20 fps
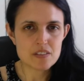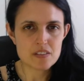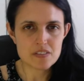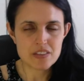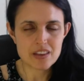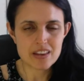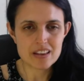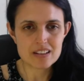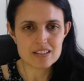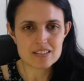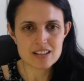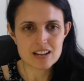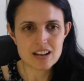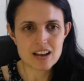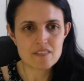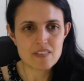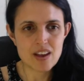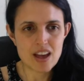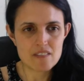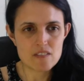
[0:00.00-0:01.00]
the things that
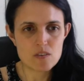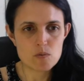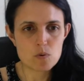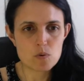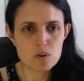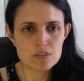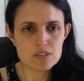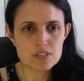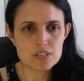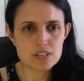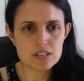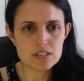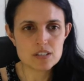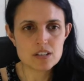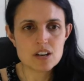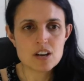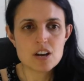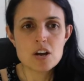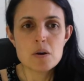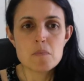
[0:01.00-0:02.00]
I've ever wanted.
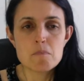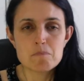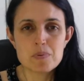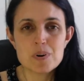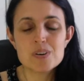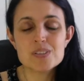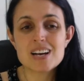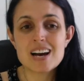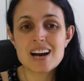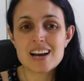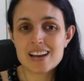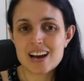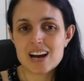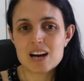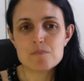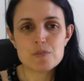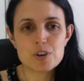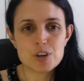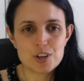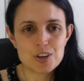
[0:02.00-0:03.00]
But I
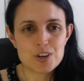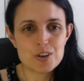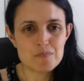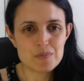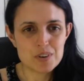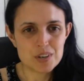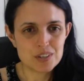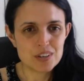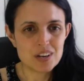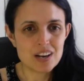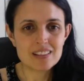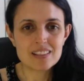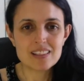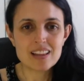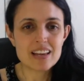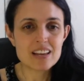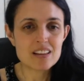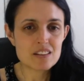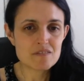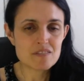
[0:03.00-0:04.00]
am human, and
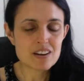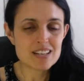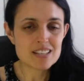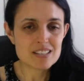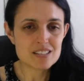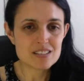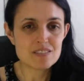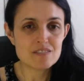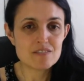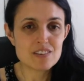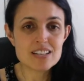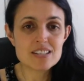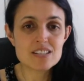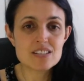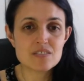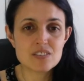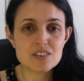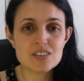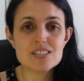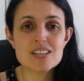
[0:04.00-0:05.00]
like the rest, rest
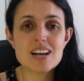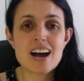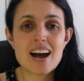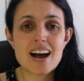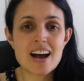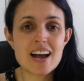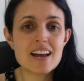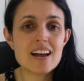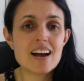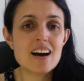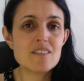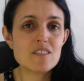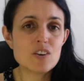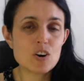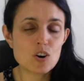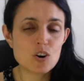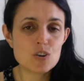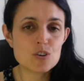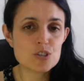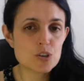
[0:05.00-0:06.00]
of us, I have
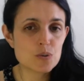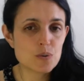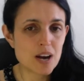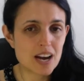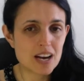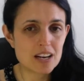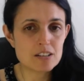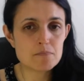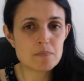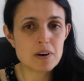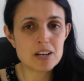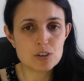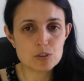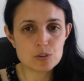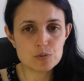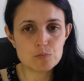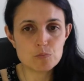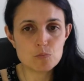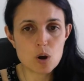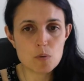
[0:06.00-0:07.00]
also had my
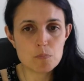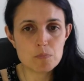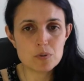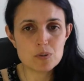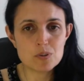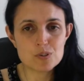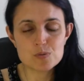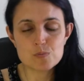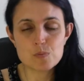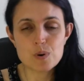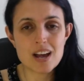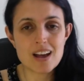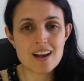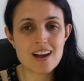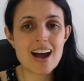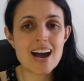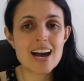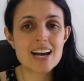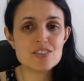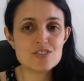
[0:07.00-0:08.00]
own wobbles where
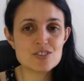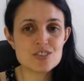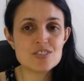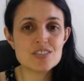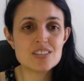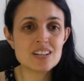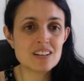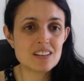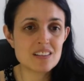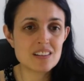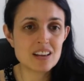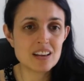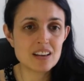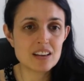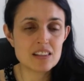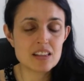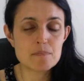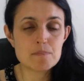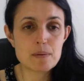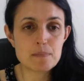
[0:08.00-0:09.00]
I just didn't
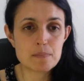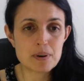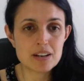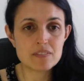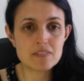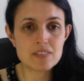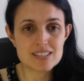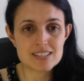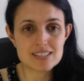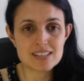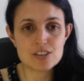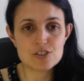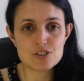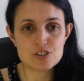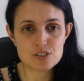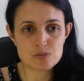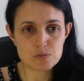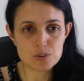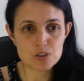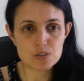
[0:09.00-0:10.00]
think that my
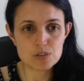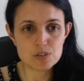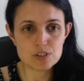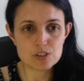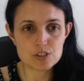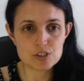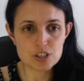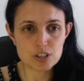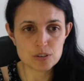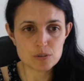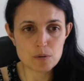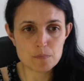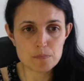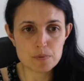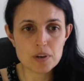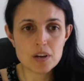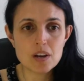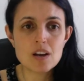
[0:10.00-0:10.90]
manifestations were going to show up.